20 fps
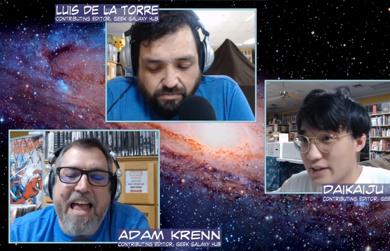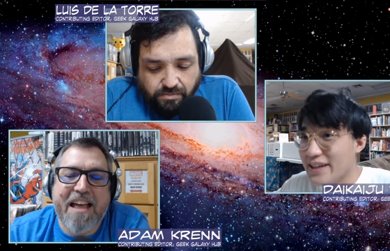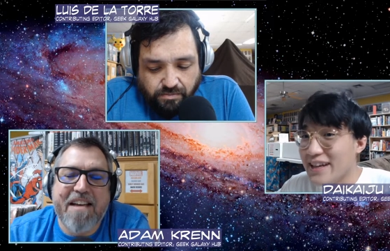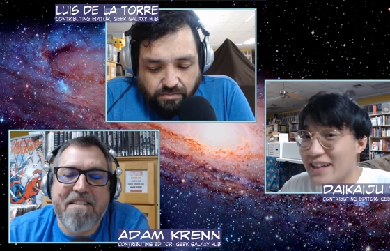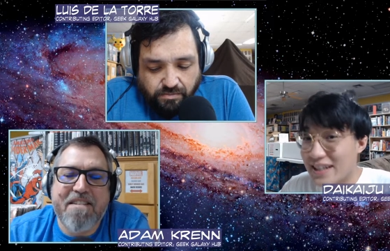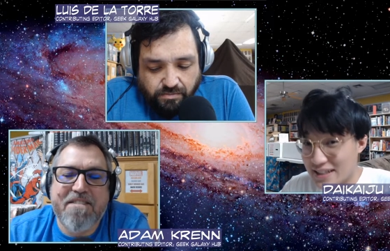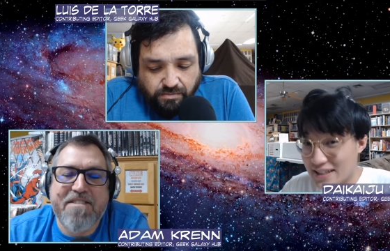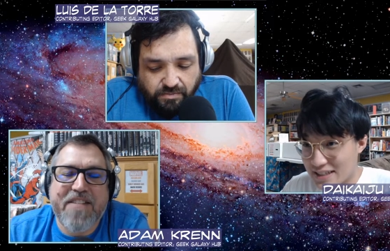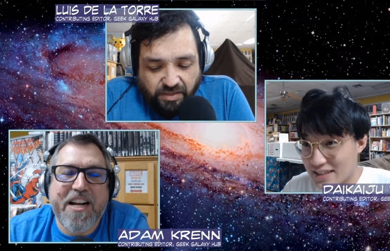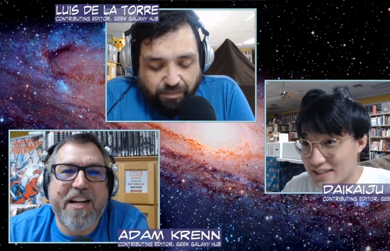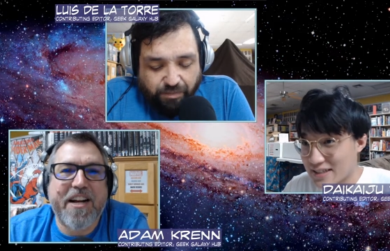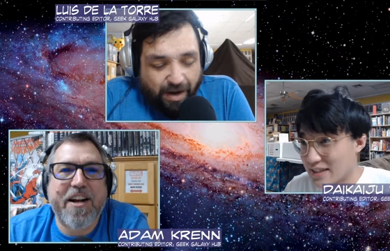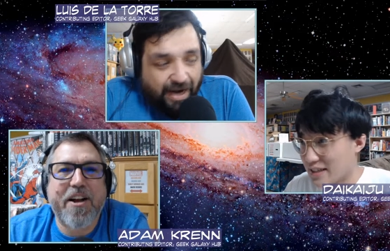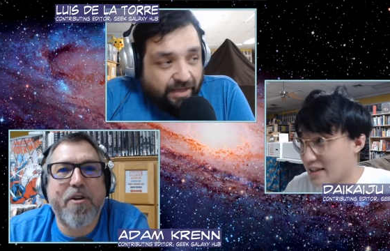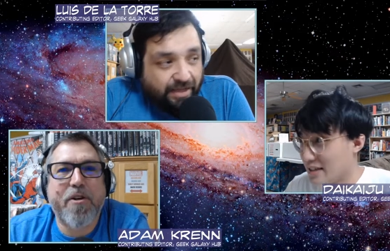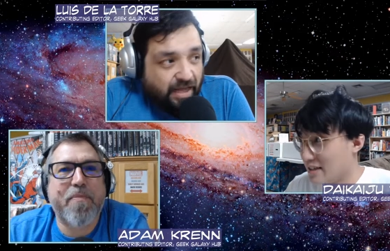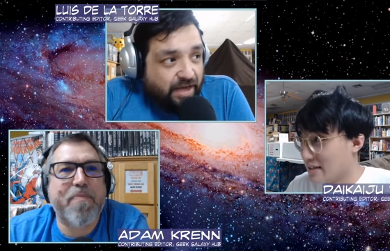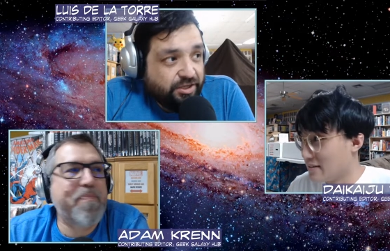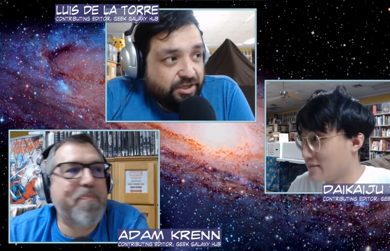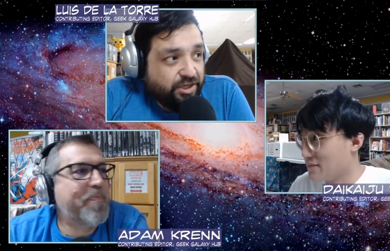Speaker 1: Yes, it's
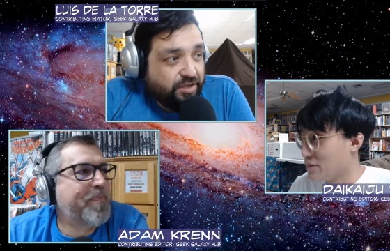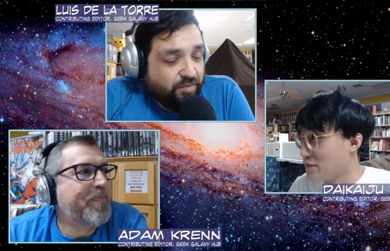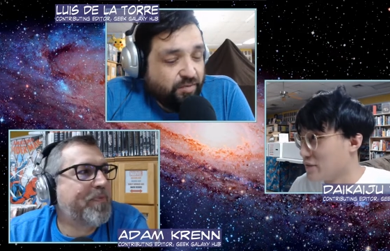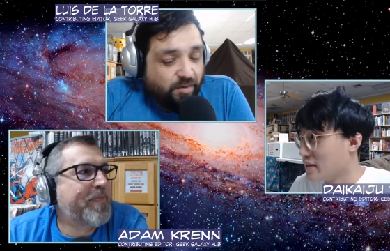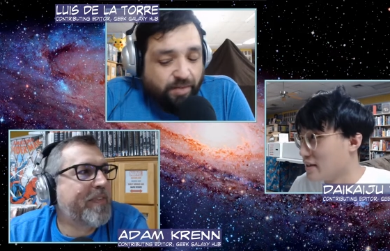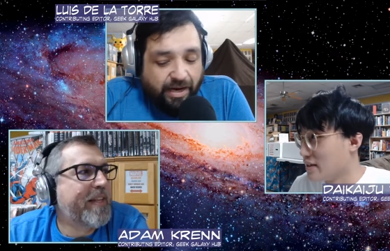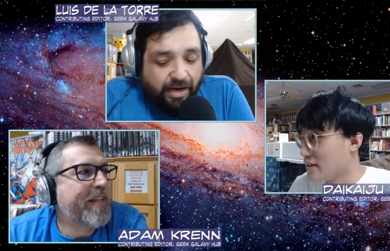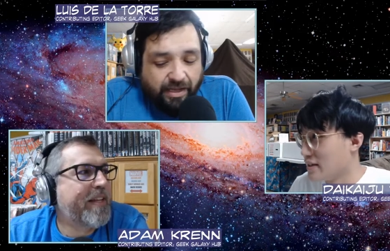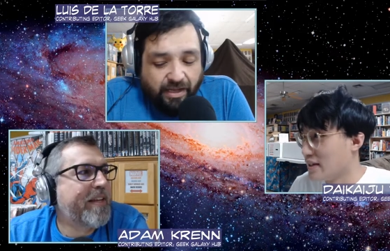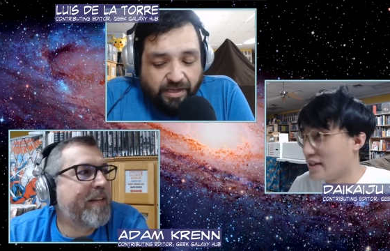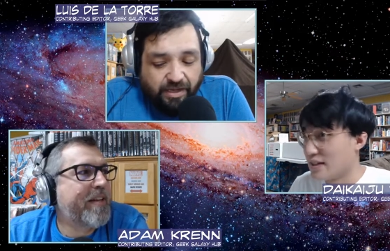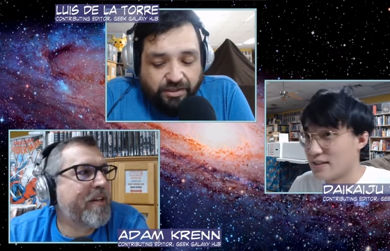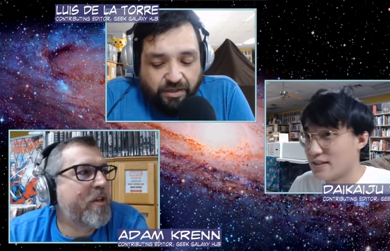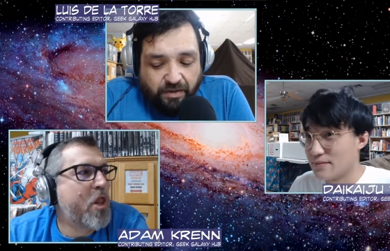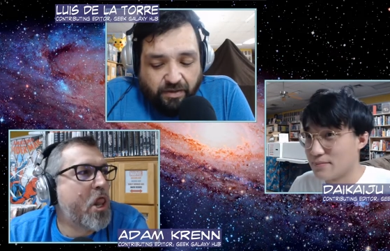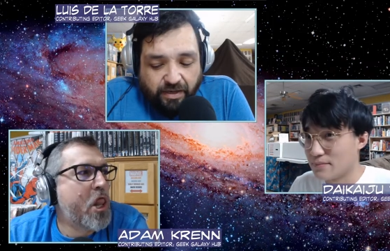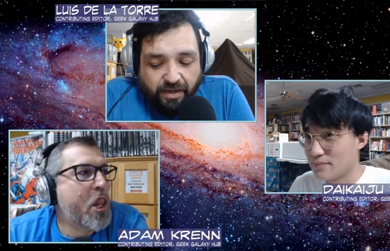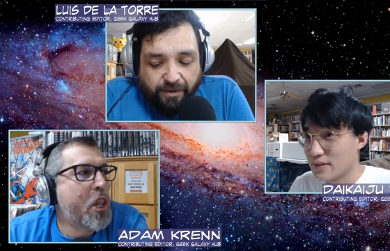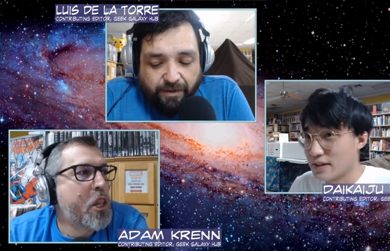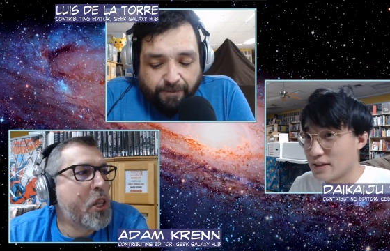biological. It's more biological.
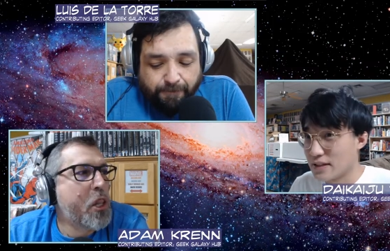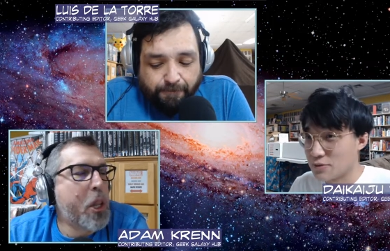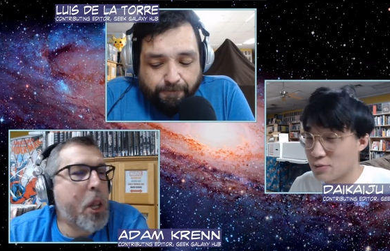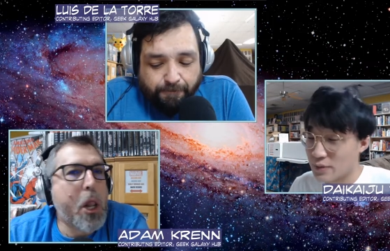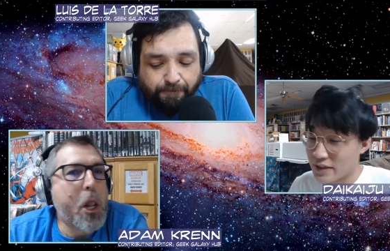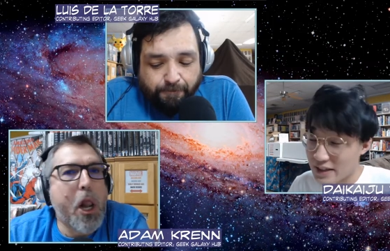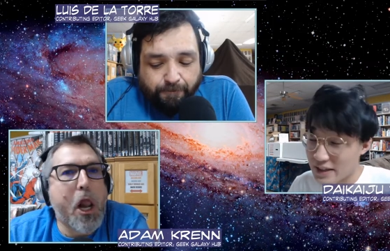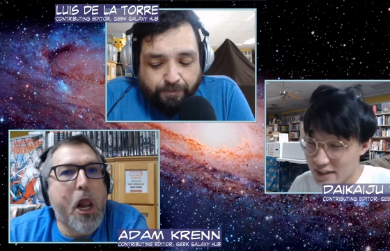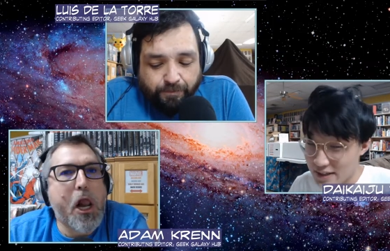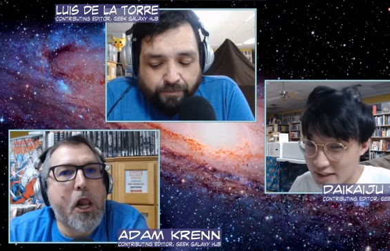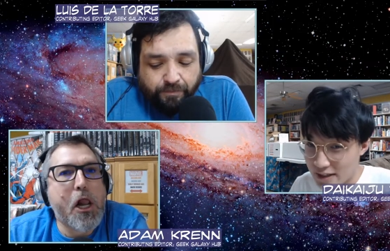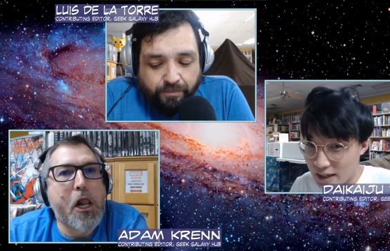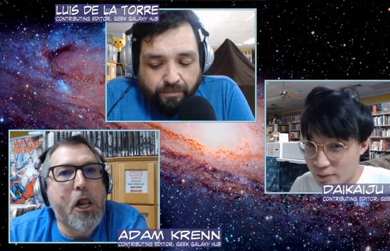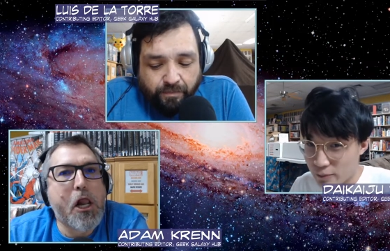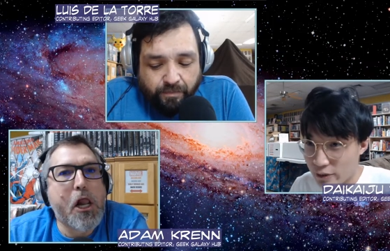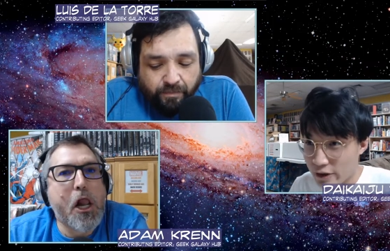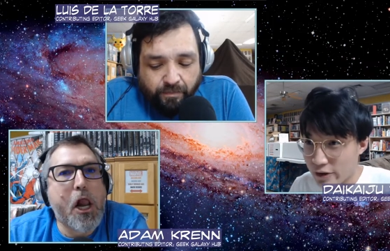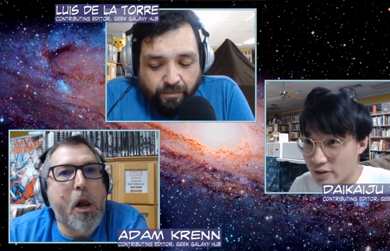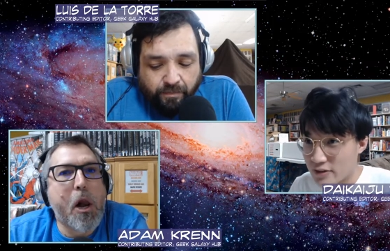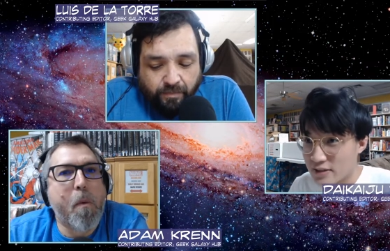Yes, yeah. Because when he did
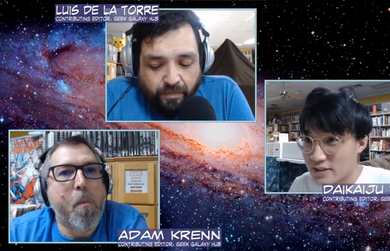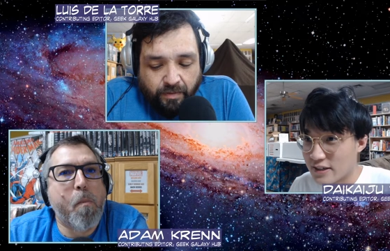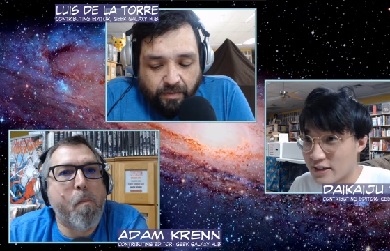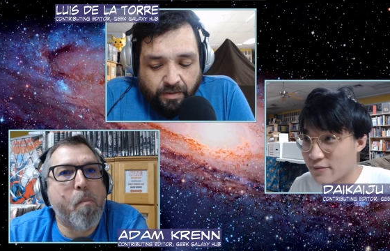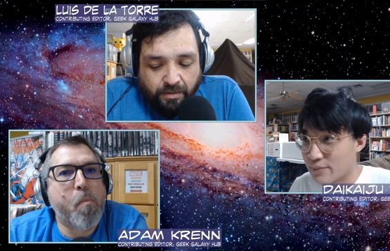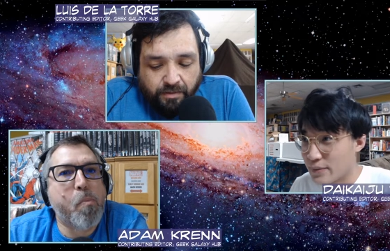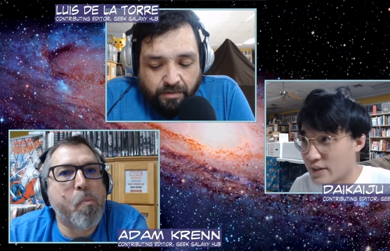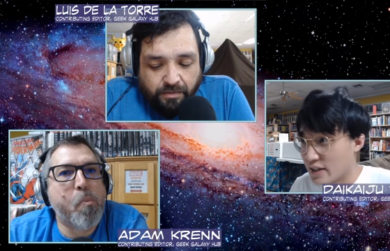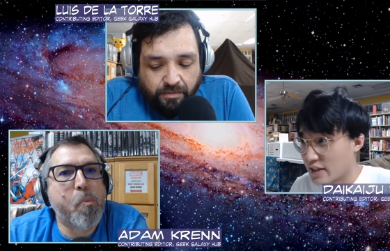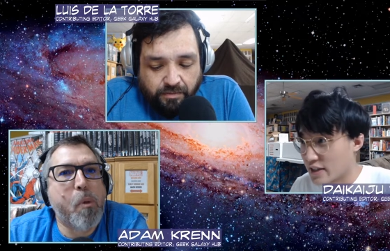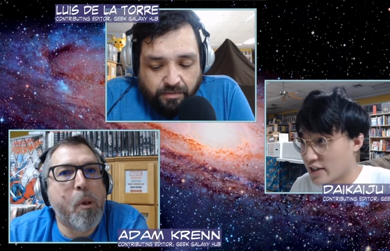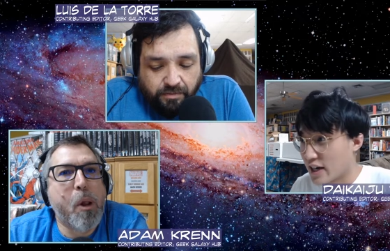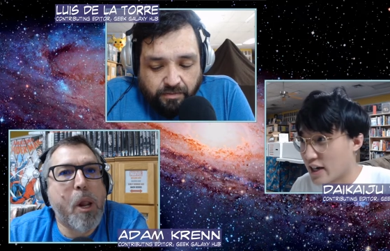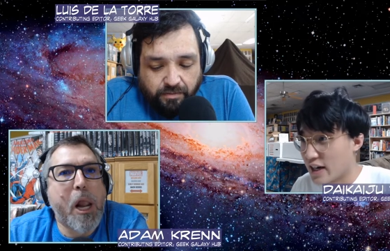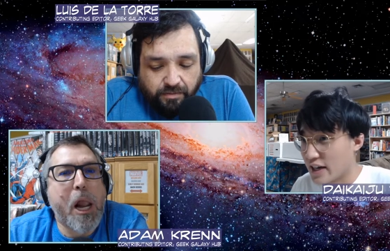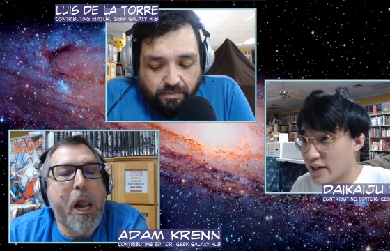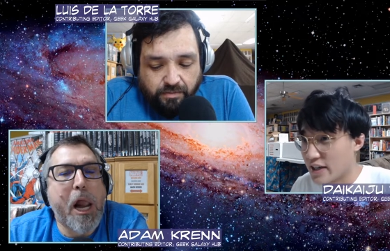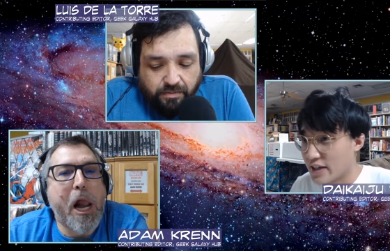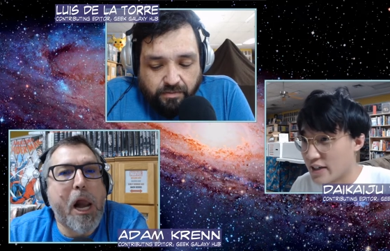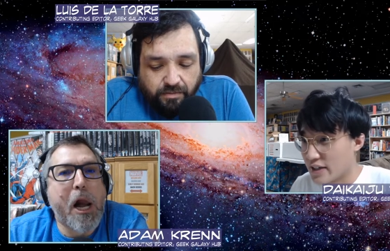Comrade, instead of being a
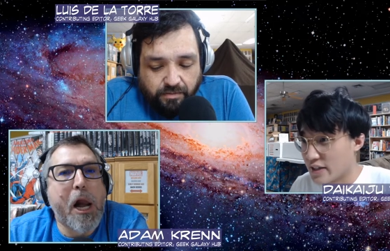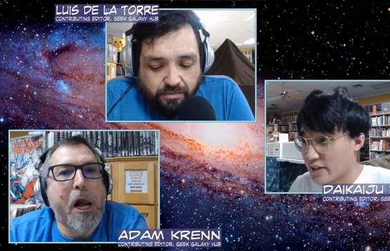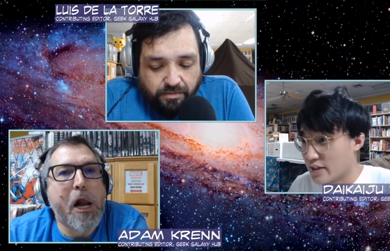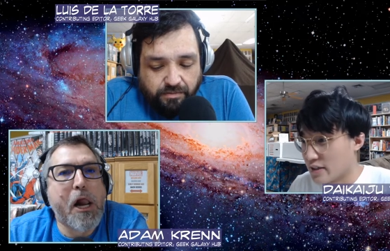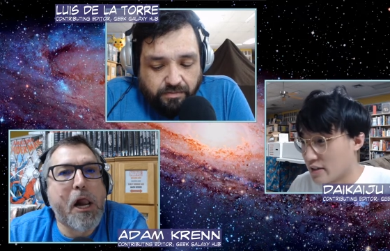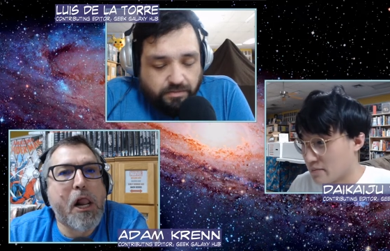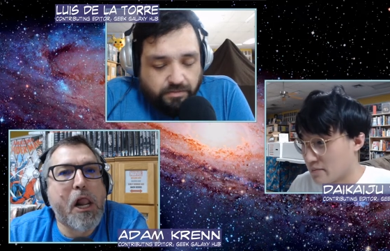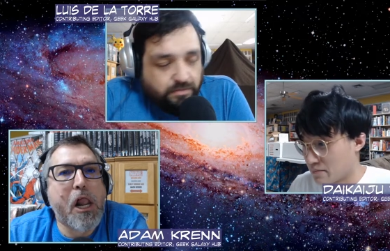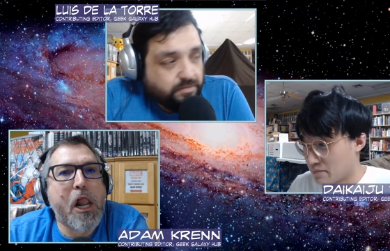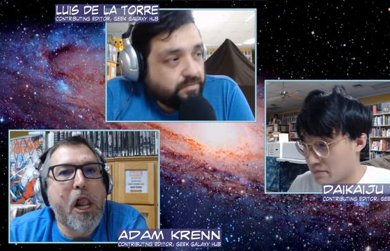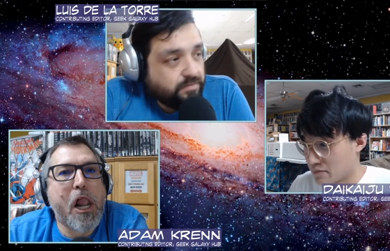guy in a